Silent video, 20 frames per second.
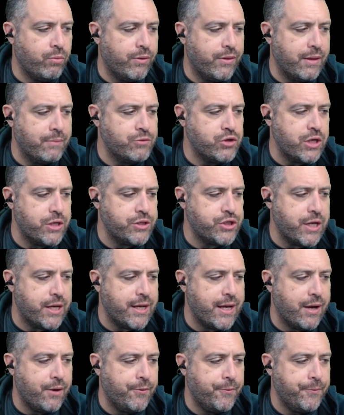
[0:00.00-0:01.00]
MJJ
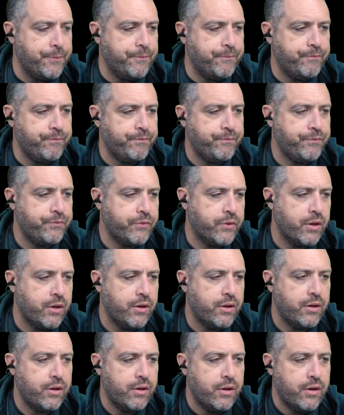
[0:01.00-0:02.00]
out.
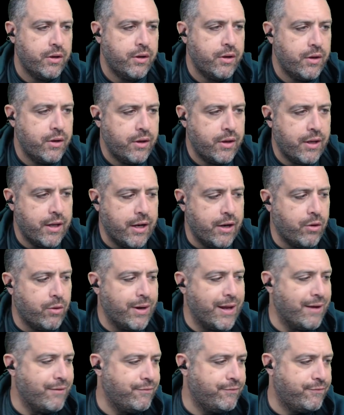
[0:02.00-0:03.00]
And I don't
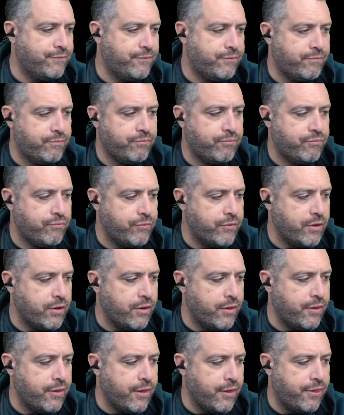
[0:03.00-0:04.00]
have
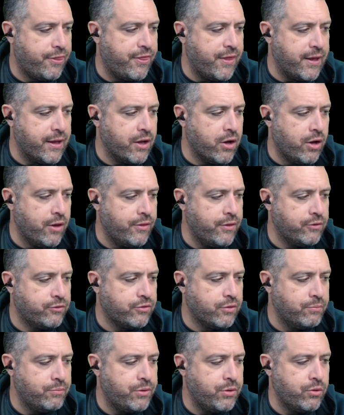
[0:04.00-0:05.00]
the thing on this
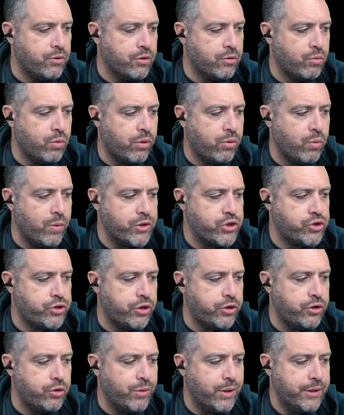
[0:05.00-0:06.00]
computer with which to
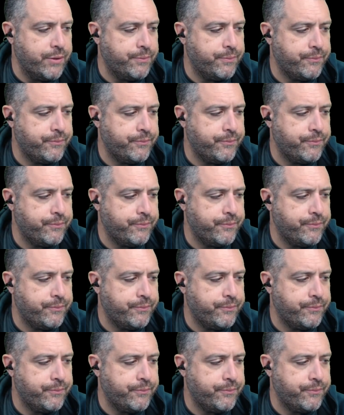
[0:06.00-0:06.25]
do it.